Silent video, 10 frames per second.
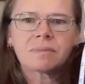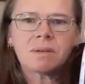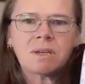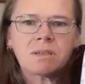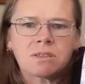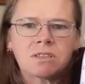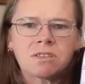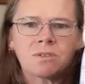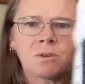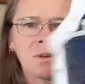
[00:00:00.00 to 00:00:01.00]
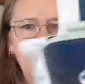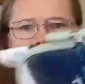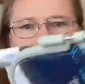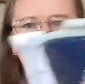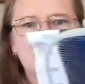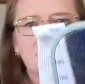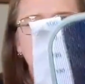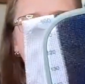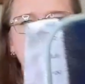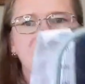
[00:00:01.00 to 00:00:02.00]
because it's all the feathers
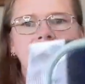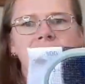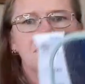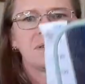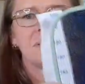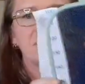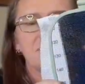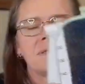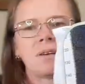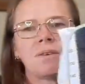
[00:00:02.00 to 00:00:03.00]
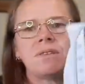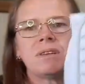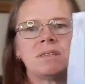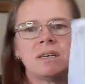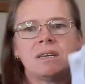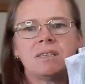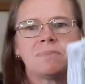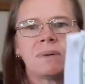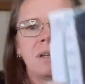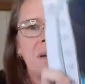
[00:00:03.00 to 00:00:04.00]
and stuff. So this
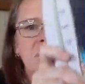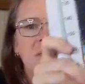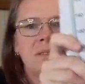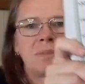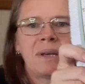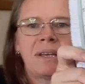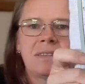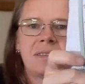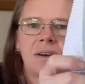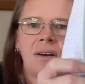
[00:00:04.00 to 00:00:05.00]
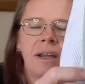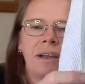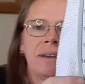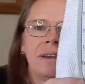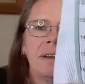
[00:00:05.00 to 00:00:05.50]
is my nemesis piece. I